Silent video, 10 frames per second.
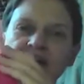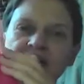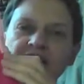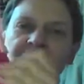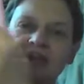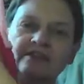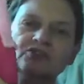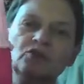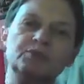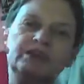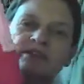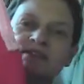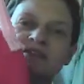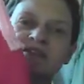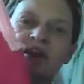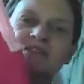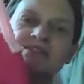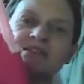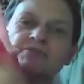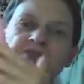handle being on the side
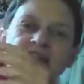because I feel